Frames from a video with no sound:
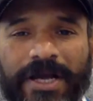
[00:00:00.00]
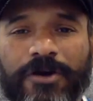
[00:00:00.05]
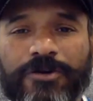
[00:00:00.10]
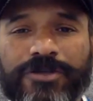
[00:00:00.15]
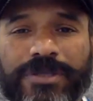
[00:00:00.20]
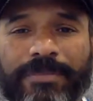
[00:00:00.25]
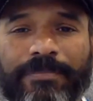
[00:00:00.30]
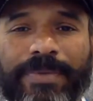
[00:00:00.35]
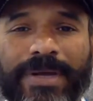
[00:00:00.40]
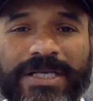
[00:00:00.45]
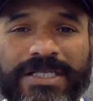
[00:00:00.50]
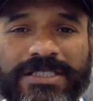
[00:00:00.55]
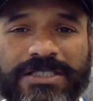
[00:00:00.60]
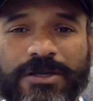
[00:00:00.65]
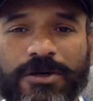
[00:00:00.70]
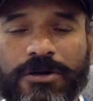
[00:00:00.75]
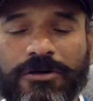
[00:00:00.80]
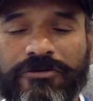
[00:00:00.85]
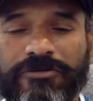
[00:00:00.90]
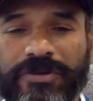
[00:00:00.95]
out the
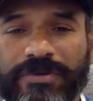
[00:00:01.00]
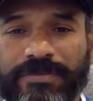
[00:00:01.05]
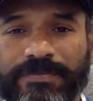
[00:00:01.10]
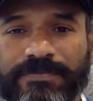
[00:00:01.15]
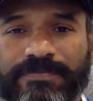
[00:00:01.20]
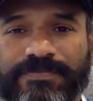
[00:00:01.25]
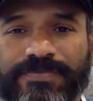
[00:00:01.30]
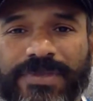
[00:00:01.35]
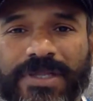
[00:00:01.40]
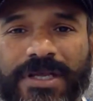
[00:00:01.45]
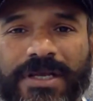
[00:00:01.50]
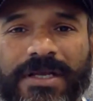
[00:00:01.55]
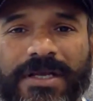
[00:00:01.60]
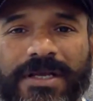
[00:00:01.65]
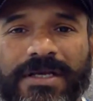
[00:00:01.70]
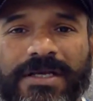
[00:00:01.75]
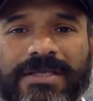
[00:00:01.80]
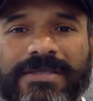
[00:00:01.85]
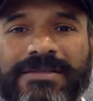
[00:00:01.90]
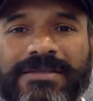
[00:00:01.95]
best out of him
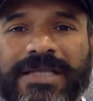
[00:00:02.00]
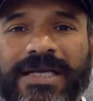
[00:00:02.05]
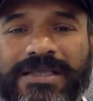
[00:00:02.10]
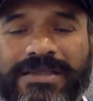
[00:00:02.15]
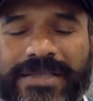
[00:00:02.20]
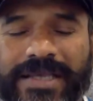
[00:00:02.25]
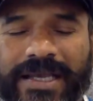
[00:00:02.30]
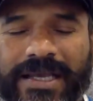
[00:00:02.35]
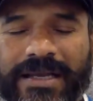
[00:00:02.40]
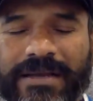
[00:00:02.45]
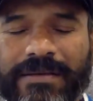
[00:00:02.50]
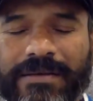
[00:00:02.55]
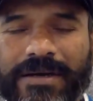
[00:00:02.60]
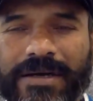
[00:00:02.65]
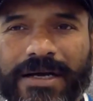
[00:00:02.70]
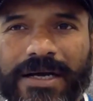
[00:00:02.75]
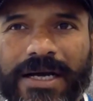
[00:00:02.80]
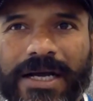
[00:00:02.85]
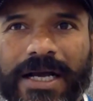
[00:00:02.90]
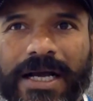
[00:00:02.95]
nothing
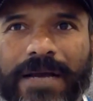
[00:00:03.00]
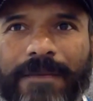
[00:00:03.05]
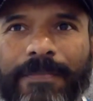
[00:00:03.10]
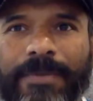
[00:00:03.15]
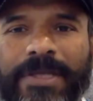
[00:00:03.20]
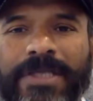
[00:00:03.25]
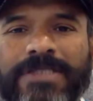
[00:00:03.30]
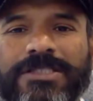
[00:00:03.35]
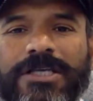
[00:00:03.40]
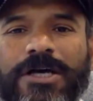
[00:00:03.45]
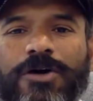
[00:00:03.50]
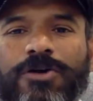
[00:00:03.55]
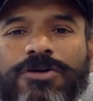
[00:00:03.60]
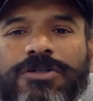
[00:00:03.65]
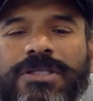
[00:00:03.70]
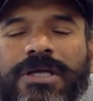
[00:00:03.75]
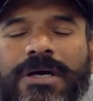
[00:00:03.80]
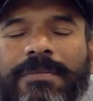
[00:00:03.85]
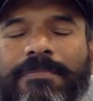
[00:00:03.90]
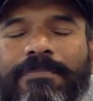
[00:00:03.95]
brings
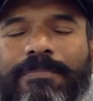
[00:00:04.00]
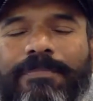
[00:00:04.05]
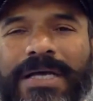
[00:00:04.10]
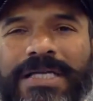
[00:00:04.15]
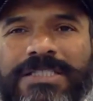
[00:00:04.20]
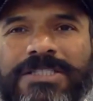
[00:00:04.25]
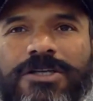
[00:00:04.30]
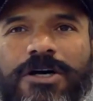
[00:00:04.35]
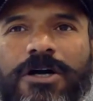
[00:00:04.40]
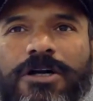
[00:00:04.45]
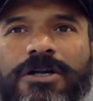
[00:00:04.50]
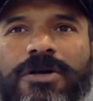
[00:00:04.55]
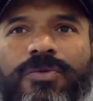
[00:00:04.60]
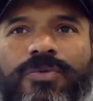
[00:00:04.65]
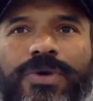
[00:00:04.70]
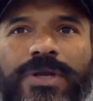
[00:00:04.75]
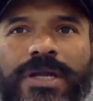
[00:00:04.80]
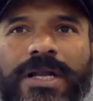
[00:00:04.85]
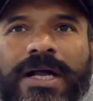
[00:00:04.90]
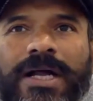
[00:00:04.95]
out the best out of
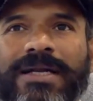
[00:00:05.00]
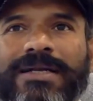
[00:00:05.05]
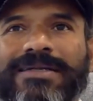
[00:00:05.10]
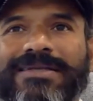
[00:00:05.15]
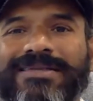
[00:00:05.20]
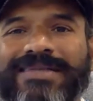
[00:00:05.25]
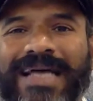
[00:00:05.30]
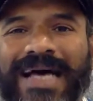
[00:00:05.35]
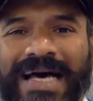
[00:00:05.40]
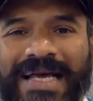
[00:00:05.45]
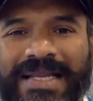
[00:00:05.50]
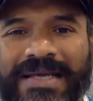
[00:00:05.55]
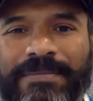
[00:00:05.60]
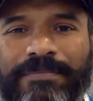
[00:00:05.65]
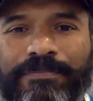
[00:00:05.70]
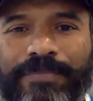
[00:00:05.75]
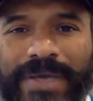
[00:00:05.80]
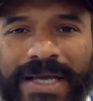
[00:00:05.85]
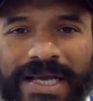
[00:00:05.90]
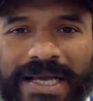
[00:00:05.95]
Virat than a
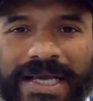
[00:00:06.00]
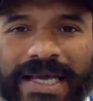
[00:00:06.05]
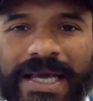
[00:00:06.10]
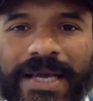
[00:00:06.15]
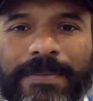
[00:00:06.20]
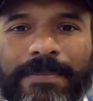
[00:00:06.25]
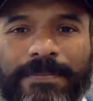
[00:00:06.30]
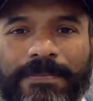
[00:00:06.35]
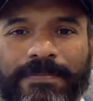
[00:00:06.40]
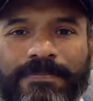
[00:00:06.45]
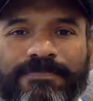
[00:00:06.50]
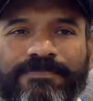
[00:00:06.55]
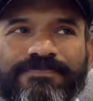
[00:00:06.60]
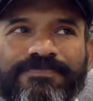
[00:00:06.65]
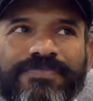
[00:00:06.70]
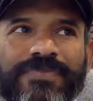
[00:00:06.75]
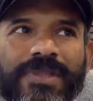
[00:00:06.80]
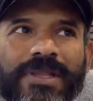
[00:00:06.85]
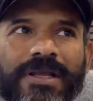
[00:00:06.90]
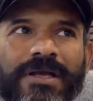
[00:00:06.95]
big game.
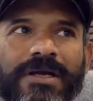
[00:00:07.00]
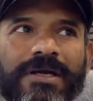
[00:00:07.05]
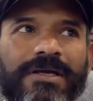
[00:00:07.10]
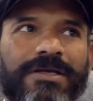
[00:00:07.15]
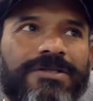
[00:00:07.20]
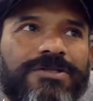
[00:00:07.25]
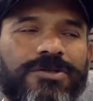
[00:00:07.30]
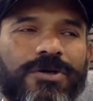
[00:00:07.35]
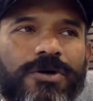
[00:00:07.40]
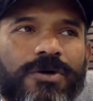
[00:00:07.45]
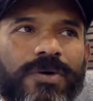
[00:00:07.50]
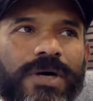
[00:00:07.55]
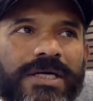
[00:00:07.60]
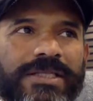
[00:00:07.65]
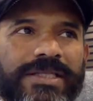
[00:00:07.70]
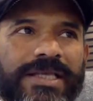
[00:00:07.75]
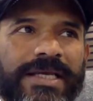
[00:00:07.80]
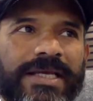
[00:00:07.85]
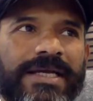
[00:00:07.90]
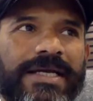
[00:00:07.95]
So
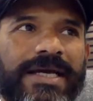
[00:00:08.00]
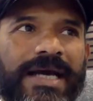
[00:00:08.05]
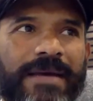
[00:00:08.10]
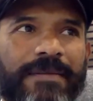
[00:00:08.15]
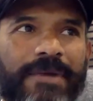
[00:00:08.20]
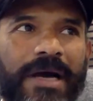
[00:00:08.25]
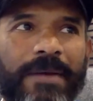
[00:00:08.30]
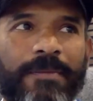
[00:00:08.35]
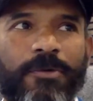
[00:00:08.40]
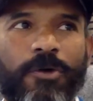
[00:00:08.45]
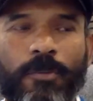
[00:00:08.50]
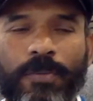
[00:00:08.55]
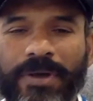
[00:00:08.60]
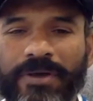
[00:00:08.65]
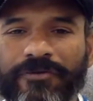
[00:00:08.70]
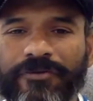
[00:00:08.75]
I think I'm, I'm hoping